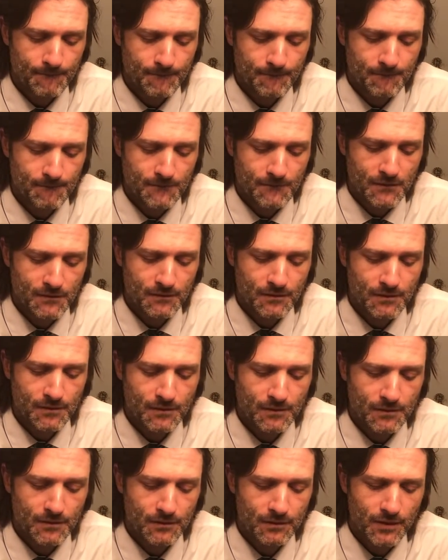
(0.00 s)

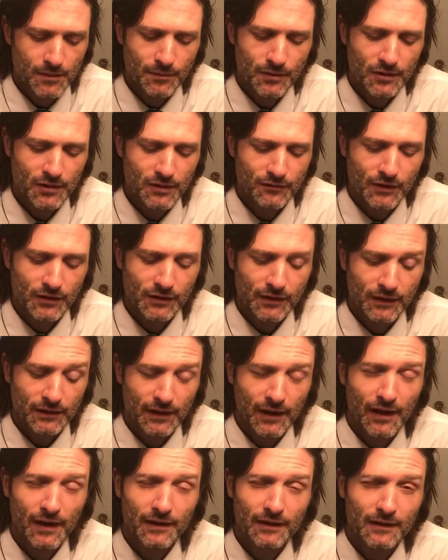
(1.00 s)
The book of
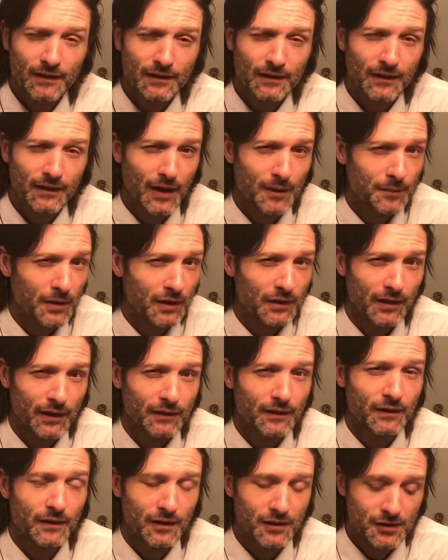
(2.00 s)
Ecclesiastes, well, that'd be a nice
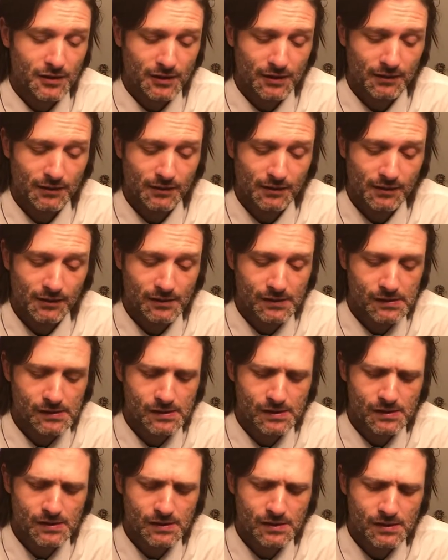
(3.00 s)
addition.
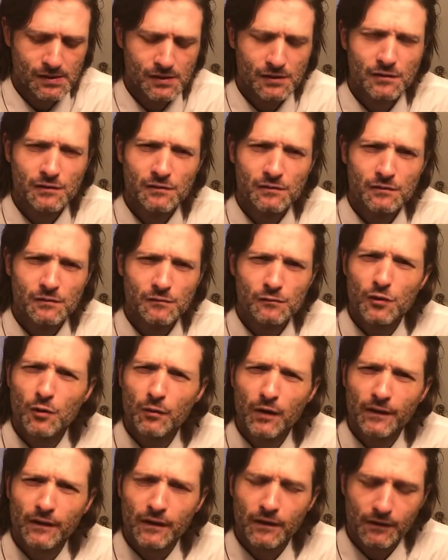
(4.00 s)
Where
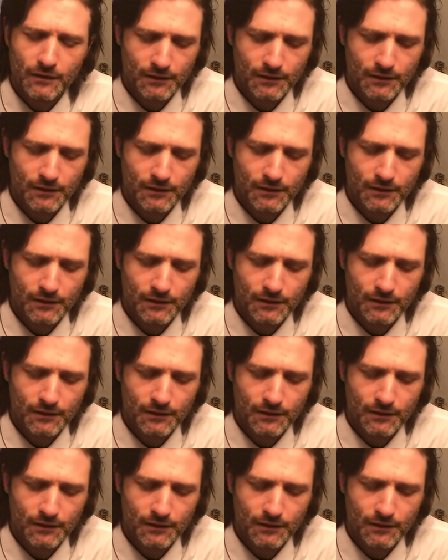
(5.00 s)
was it?